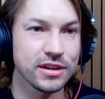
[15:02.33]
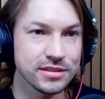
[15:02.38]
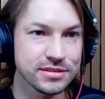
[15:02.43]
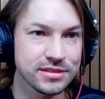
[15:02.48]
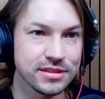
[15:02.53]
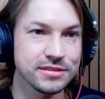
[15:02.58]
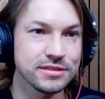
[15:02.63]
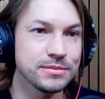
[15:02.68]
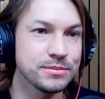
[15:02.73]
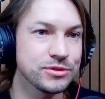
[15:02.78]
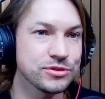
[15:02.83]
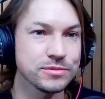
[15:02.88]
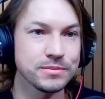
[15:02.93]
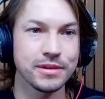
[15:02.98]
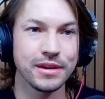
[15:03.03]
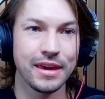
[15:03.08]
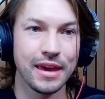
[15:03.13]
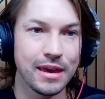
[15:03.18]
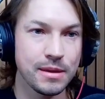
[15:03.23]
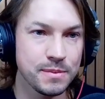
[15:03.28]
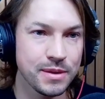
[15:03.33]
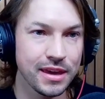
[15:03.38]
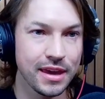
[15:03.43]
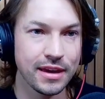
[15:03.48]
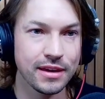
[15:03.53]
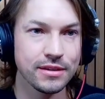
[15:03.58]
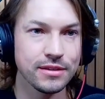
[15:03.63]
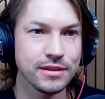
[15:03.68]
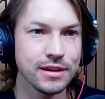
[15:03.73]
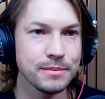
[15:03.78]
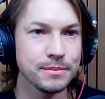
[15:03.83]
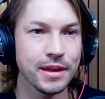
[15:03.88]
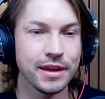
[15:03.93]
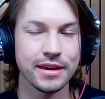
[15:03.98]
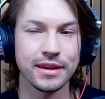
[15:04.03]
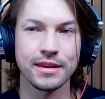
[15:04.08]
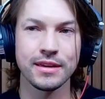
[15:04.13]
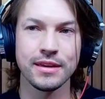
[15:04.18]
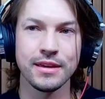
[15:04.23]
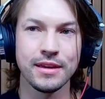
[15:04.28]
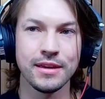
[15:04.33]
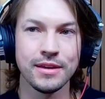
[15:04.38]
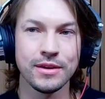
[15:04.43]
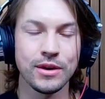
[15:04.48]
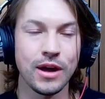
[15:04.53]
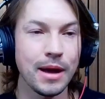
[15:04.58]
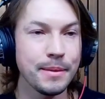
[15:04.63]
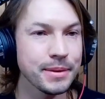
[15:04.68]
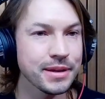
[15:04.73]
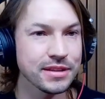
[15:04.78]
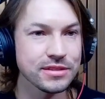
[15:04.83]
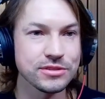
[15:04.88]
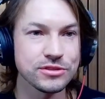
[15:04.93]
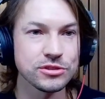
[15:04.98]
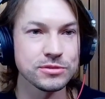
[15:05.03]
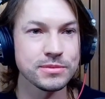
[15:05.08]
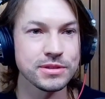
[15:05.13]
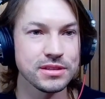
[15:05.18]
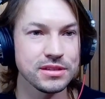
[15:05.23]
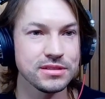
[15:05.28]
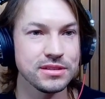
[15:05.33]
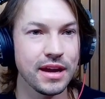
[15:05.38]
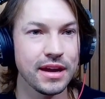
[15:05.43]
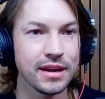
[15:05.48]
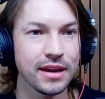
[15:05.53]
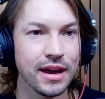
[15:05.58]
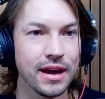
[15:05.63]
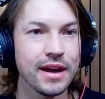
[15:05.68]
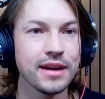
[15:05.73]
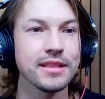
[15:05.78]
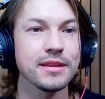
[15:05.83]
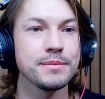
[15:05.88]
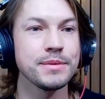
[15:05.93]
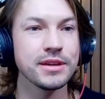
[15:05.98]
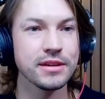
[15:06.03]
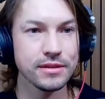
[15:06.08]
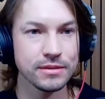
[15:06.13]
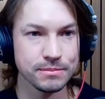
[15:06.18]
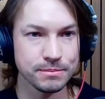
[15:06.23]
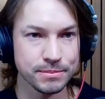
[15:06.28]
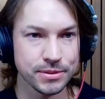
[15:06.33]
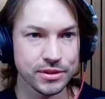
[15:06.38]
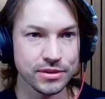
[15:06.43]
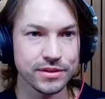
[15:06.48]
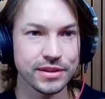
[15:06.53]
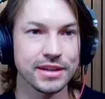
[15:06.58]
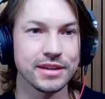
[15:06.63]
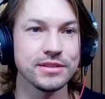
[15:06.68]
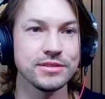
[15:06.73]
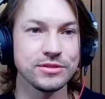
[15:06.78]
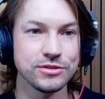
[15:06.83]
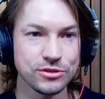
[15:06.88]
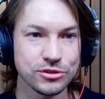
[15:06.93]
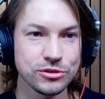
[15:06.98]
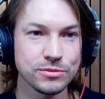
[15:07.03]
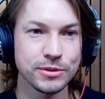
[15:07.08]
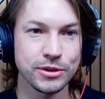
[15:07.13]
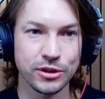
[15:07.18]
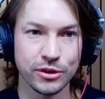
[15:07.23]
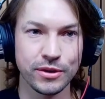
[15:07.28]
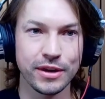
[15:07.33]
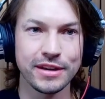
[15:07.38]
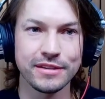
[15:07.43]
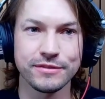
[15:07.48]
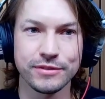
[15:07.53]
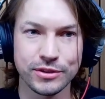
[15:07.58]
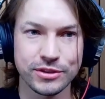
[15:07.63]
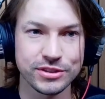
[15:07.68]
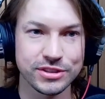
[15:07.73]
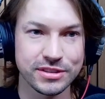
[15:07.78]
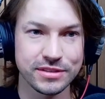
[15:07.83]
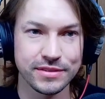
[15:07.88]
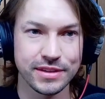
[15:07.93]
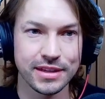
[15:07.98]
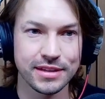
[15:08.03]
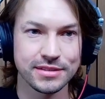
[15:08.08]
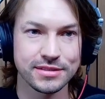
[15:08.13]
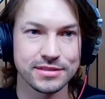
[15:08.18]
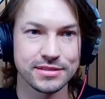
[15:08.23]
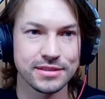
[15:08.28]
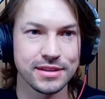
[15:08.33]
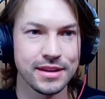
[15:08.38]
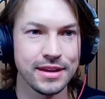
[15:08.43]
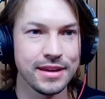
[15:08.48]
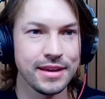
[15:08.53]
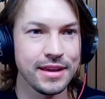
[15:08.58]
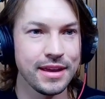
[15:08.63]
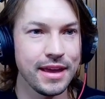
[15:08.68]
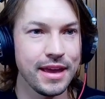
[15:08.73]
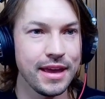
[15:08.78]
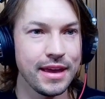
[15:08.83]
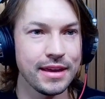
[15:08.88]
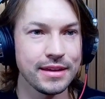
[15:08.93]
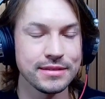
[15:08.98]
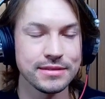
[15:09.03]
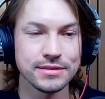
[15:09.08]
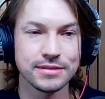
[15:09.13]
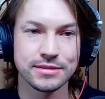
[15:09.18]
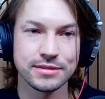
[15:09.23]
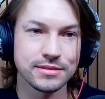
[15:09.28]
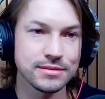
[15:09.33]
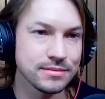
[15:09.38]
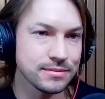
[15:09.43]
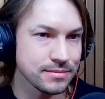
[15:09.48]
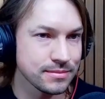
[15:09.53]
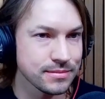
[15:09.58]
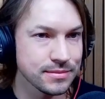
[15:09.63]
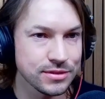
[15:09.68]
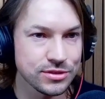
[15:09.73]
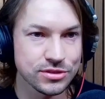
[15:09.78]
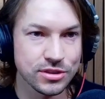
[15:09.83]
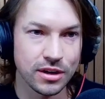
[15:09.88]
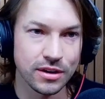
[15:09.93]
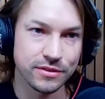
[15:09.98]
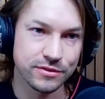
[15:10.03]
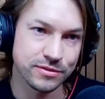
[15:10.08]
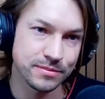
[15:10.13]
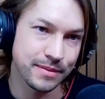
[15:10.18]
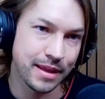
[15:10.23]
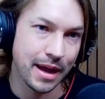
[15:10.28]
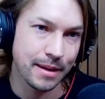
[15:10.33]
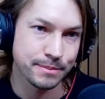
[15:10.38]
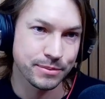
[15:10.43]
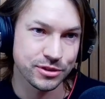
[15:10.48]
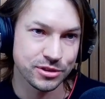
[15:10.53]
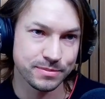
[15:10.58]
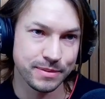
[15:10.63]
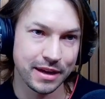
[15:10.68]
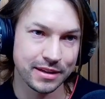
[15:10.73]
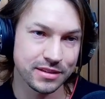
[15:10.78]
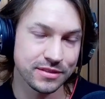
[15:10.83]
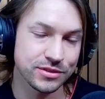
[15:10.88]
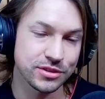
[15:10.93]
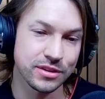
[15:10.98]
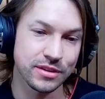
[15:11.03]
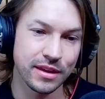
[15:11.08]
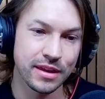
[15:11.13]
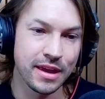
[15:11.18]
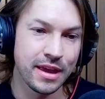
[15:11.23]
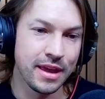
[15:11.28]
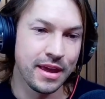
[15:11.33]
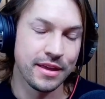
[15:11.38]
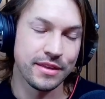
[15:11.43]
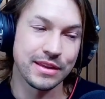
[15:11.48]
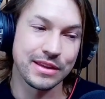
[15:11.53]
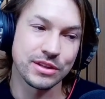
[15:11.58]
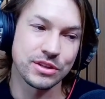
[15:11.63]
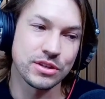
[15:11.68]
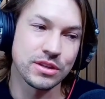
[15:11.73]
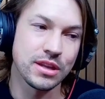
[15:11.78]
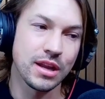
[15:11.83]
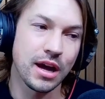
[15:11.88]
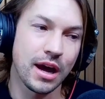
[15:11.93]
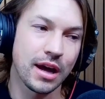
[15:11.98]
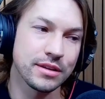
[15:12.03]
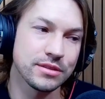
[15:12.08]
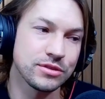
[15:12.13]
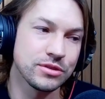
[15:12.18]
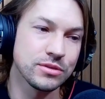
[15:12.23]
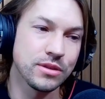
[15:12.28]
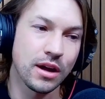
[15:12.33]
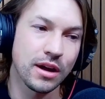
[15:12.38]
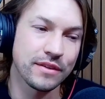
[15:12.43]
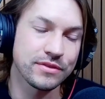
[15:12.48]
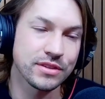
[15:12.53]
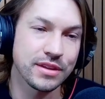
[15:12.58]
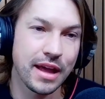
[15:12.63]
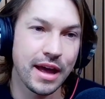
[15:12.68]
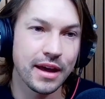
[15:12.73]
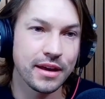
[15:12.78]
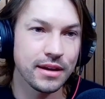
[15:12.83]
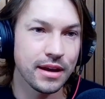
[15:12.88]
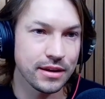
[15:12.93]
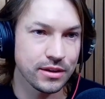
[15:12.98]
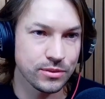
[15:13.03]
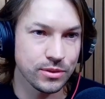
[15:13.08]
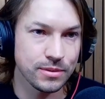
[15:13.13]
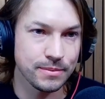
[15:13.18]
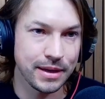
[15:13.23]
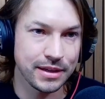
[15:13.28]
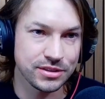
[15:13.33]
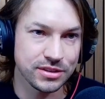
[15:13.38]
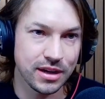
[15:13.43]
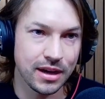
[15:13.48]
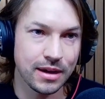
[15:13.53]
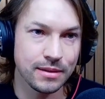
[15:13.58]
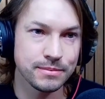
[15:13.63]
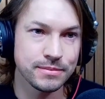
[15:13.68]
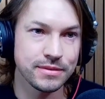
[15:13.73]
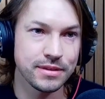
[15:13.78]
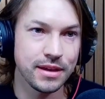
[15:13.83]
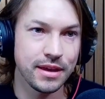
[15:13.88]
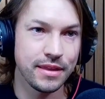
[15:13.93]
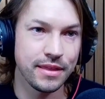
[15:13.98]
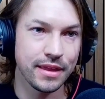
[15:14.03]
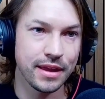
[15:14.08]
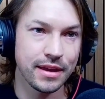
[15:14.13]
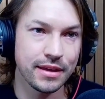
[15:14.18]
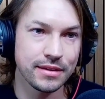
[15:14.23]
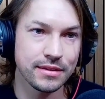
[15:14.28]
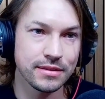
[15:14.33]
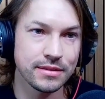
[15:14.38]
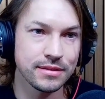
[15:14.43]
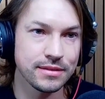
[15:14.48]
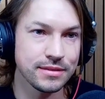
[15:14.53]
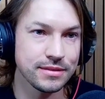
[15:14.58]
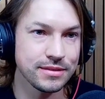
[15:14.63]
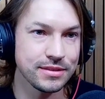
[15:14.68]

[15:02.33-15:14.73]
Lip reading: systems from a gaming angle. And I'm like, I'm a consumer design guy. Let me go build a consumer grade version of this and start from that perspective. So I think not too long after that, I quit my job and then